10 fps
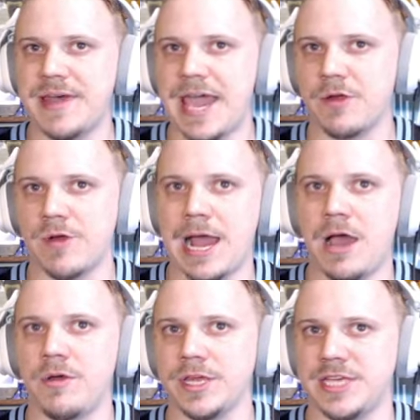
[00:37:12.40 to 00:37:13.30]
that
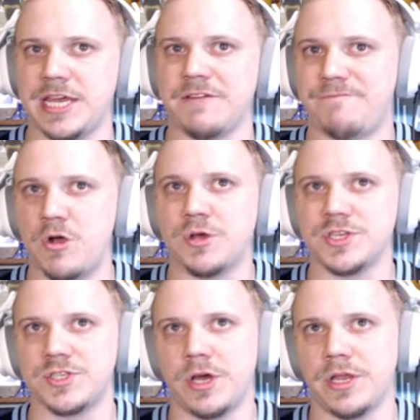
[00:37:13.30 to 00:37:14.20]
route, you tend to
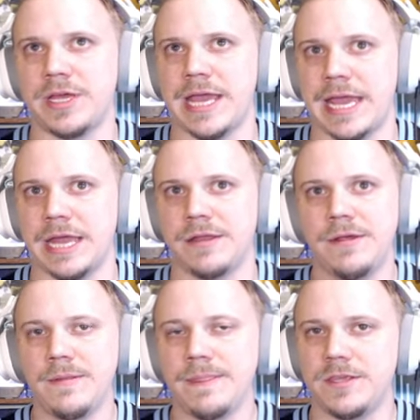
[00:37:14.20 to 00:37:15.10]
focus on it, and
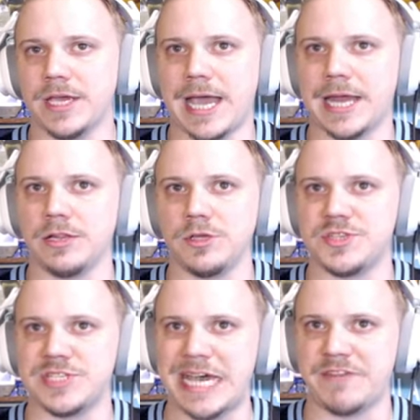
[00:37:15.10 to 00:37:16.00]
you kind of
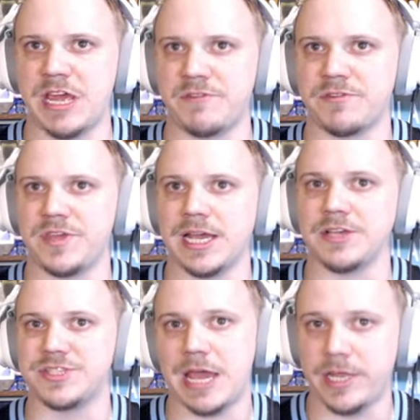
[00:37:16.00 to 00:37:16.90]
lose sight of everything
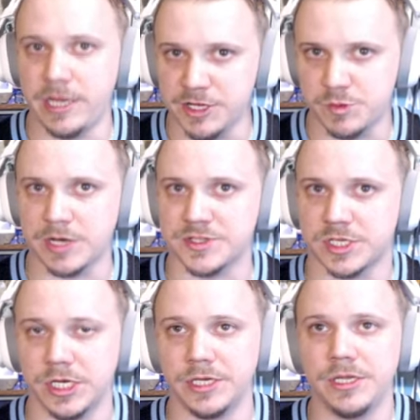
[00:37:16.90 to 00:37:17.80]
else. Now, here's where it's
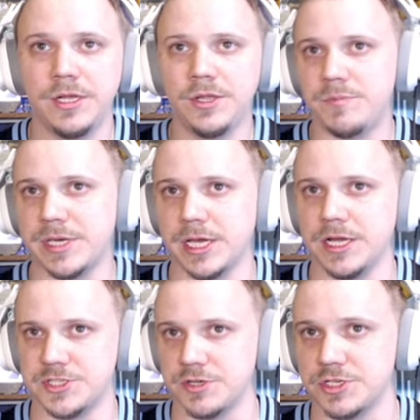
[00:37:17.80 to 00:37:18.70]
good
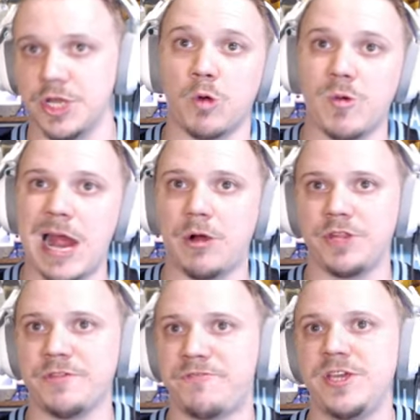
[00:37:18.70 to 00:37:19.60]
because there's no route
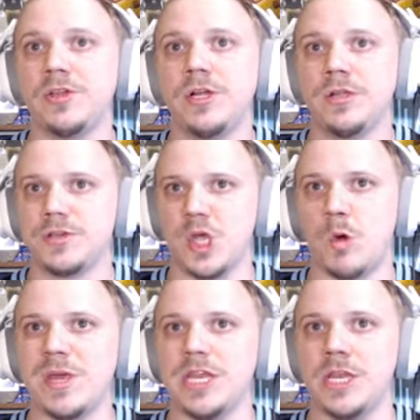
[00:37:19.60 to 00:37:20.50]
on the field. So
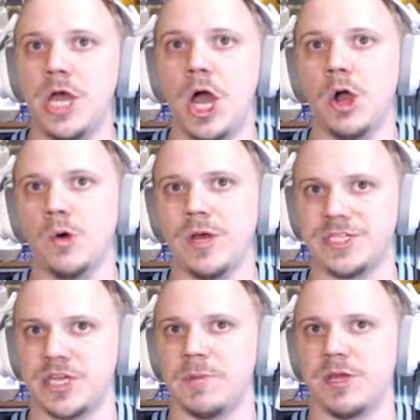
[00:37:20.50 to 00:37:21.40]
we know
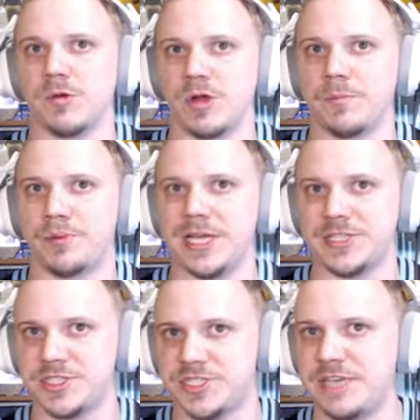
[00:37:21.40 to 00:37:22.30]
it's going to be a run play
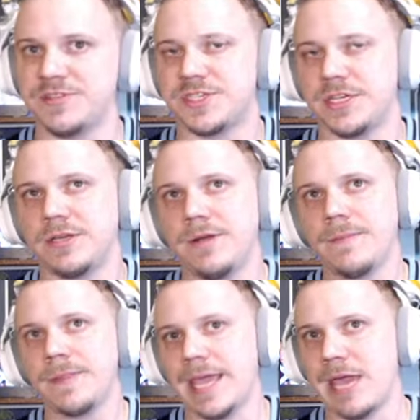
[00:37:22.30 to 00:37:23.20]
to Stevenson,
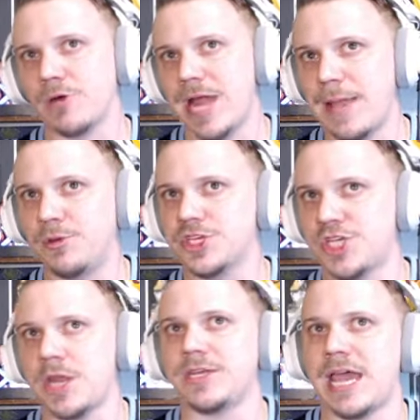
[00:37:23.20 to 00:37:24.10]
and we're able to shut it